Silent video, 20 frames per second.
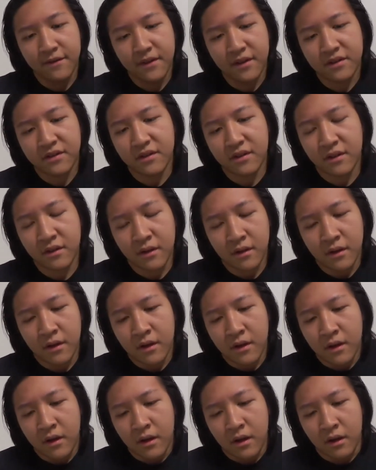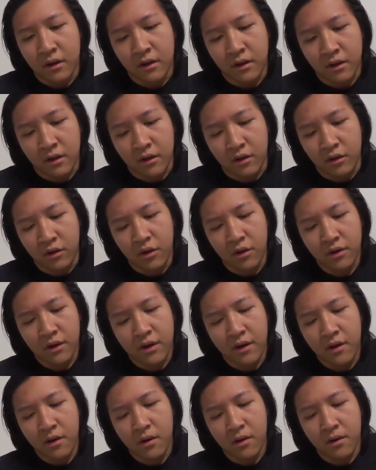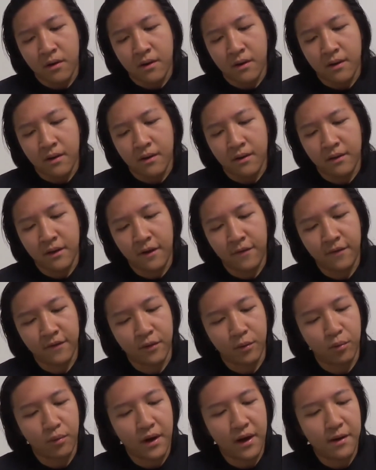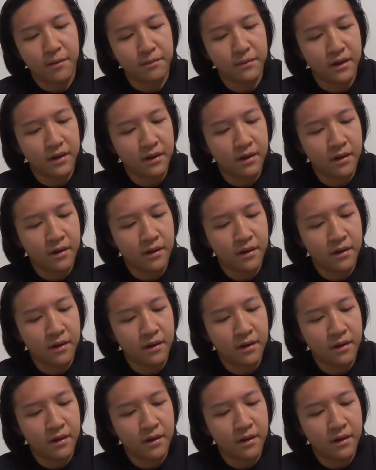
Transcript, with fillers: this a look here. Enough of the rambling